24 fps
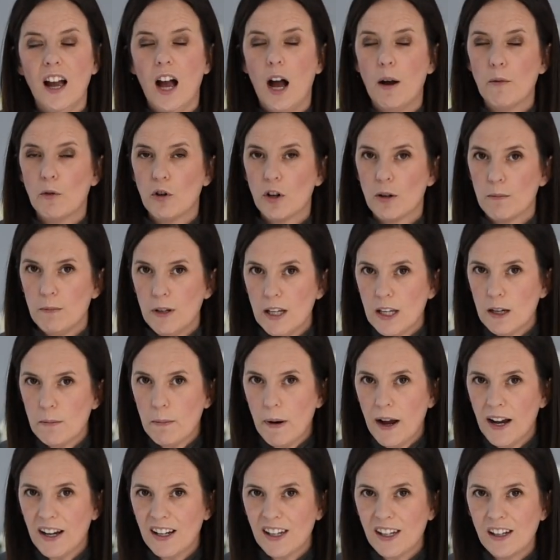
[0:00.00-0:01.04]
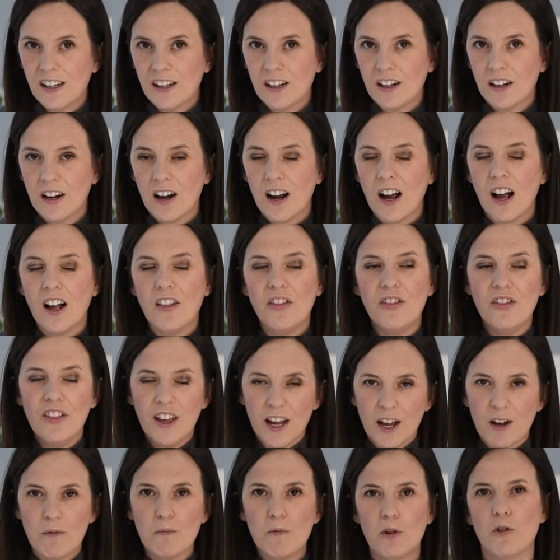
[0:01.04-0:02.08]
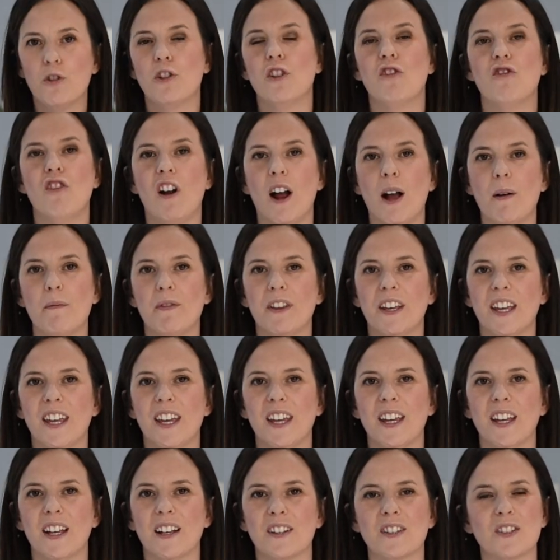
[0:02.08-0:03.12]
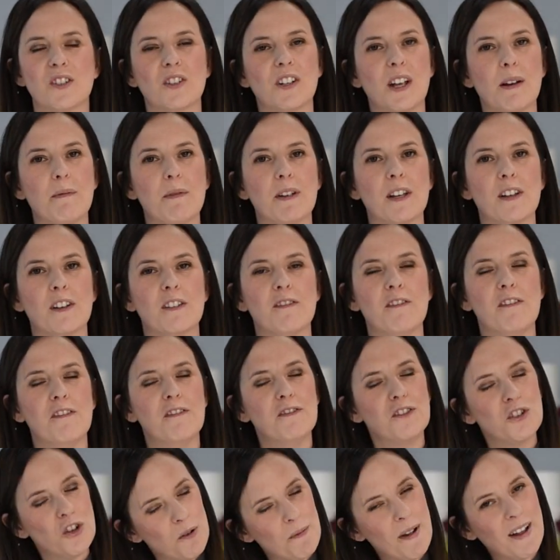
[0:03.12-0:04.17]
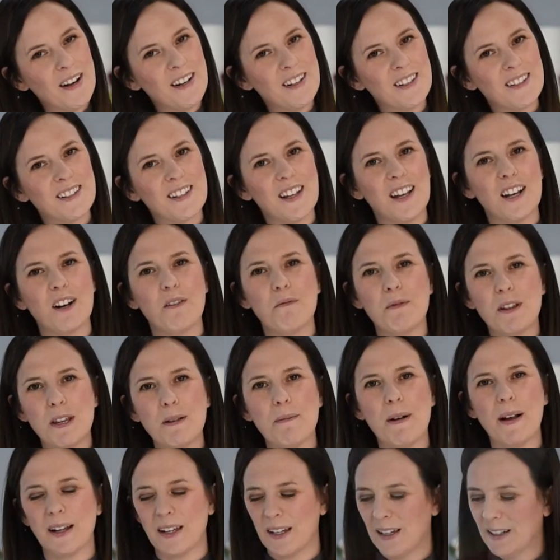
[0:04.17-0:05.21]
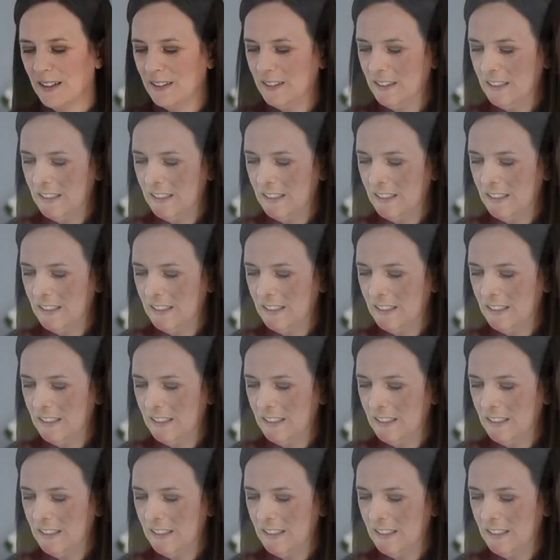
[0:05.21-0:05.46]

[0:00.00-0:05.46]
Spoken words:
I'm going to meet you back here and then we're going to wrap the cake. So give me 2 minutes and I'll meet you back here.